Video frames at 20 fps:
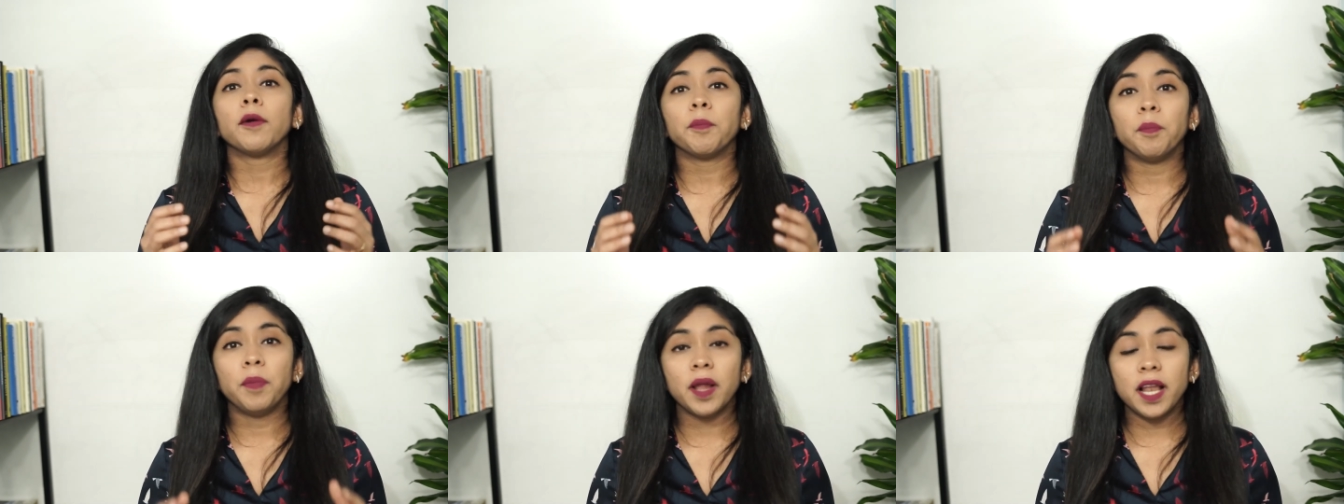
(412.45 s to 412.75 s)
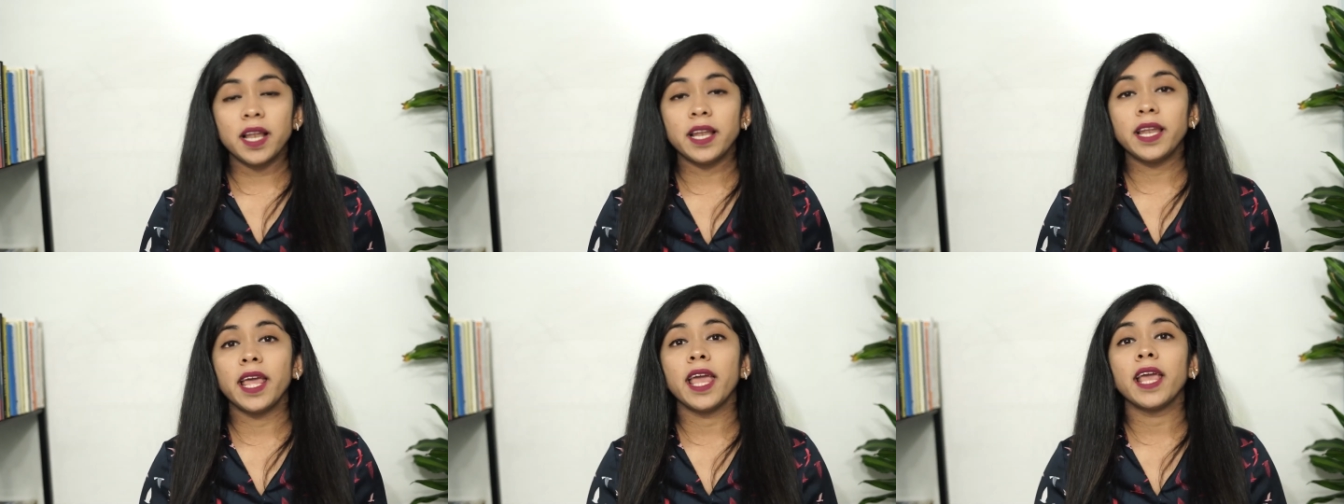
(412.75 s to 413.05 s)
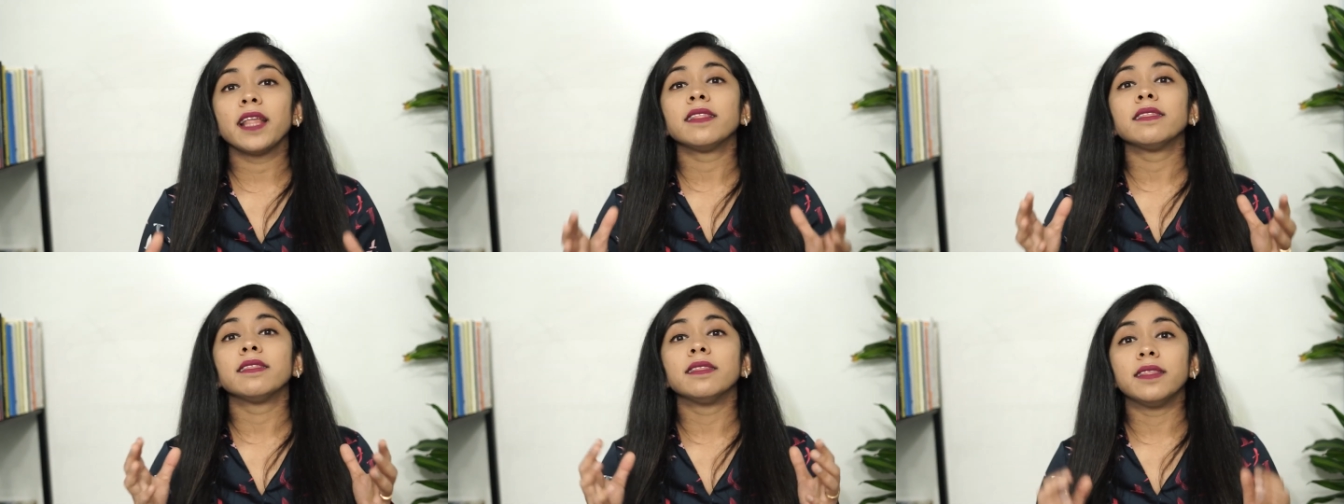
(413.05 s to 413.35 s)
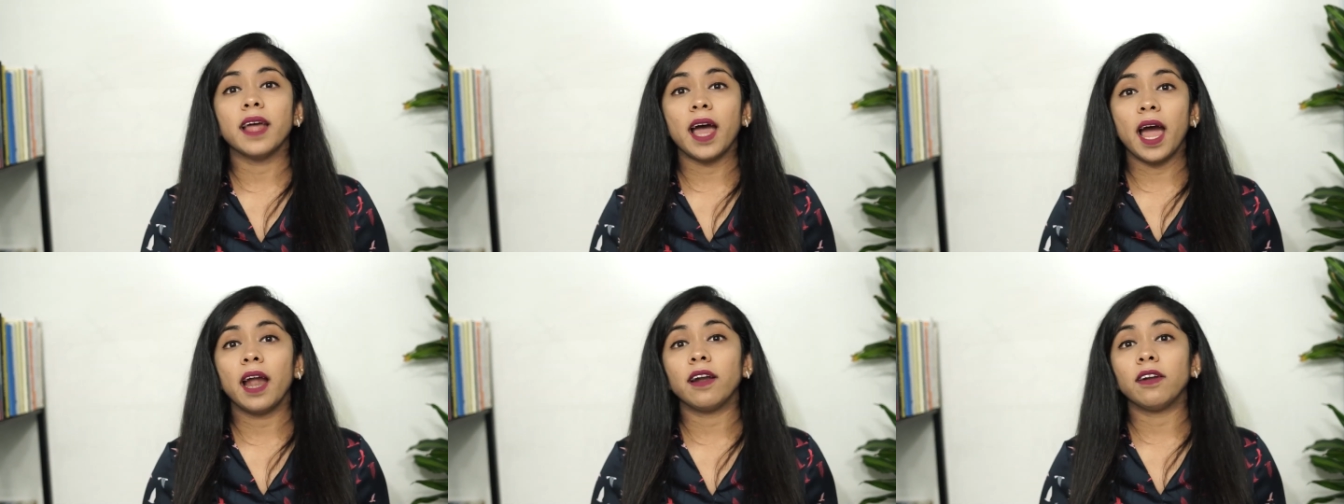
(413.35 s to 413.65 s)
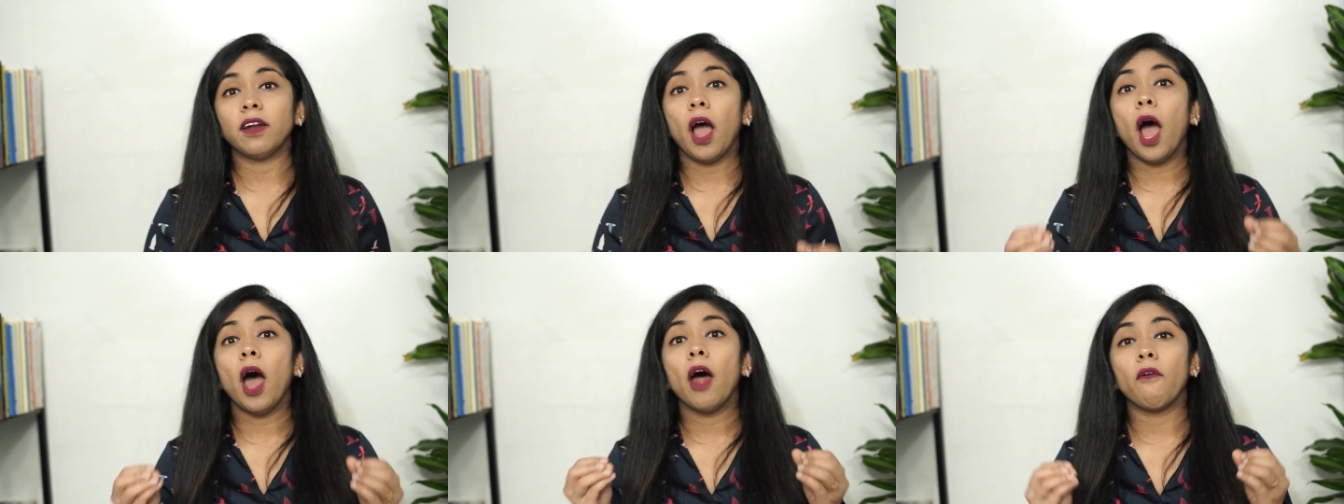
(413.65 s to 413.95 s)
building
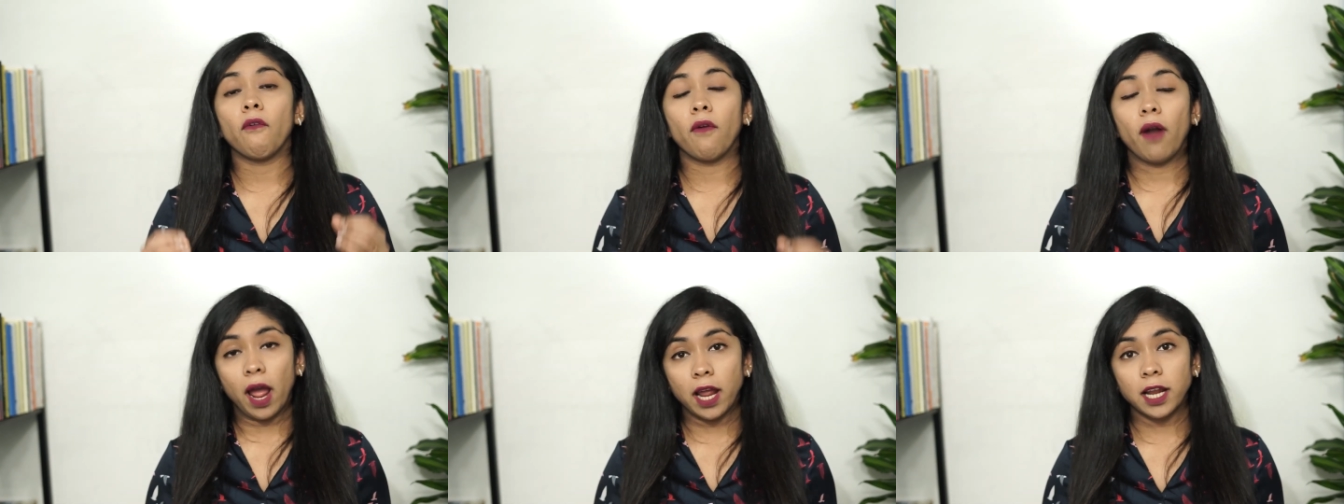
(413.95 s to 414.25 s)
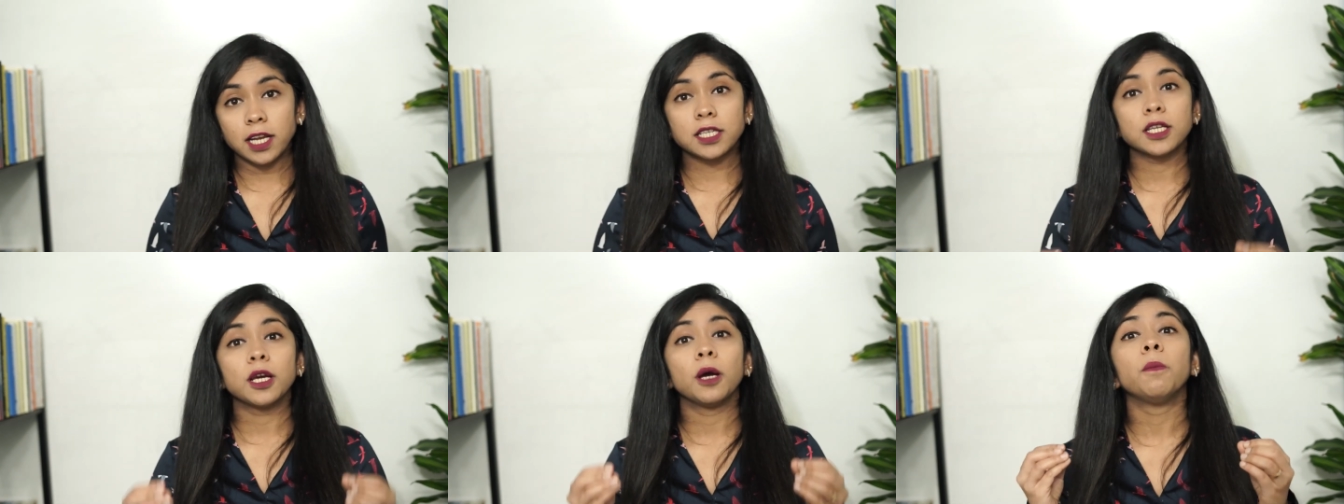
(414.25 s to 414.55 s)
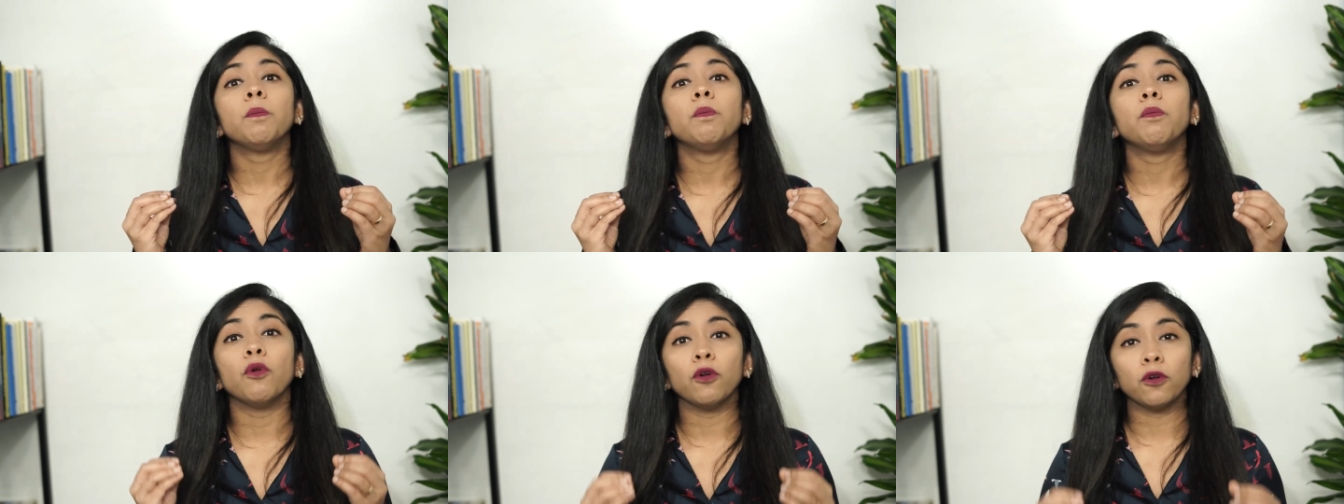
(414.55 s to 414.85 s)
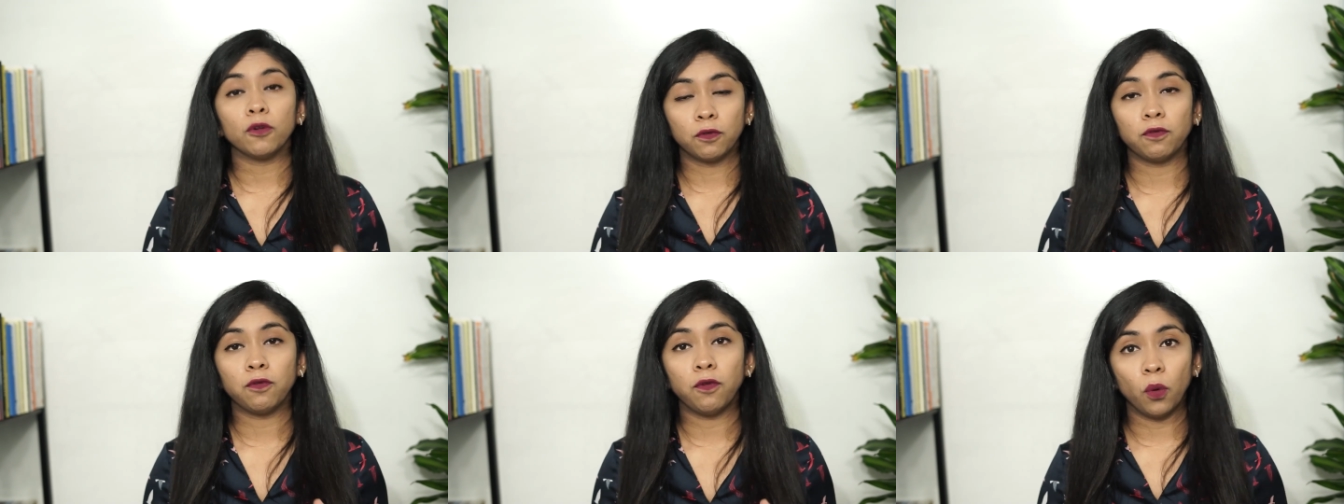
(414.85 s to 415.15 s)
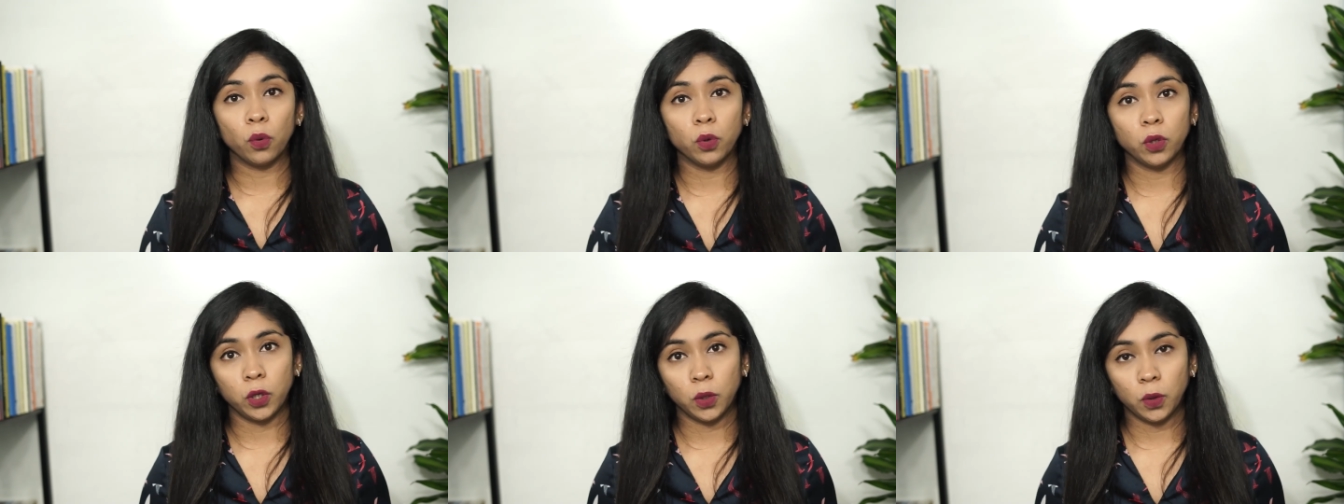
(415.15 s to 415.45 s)
that right
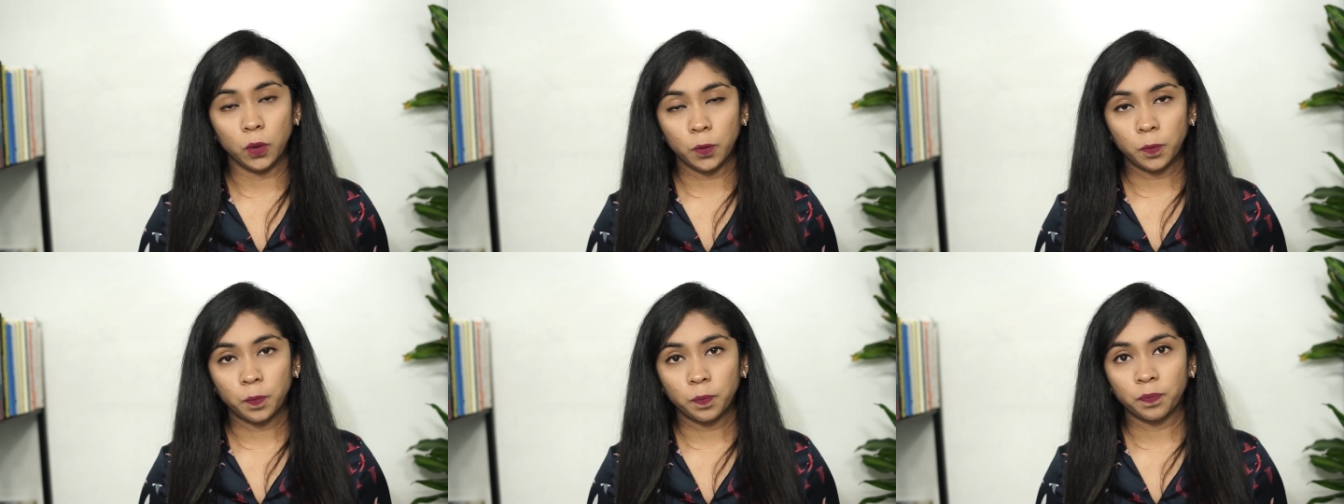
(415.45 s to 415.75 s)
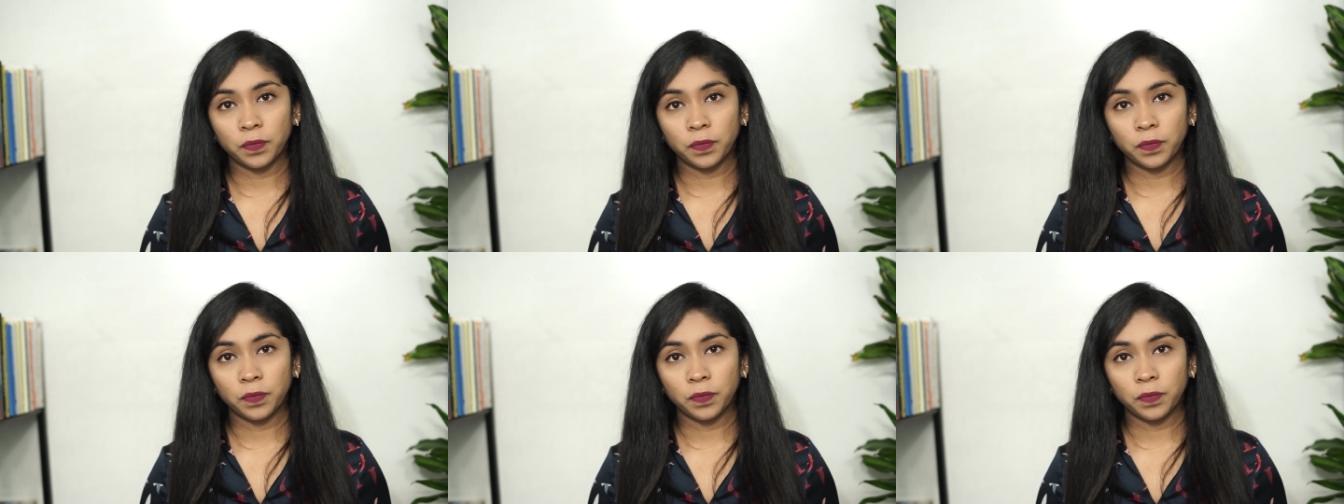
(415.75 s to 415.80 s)
portfolio.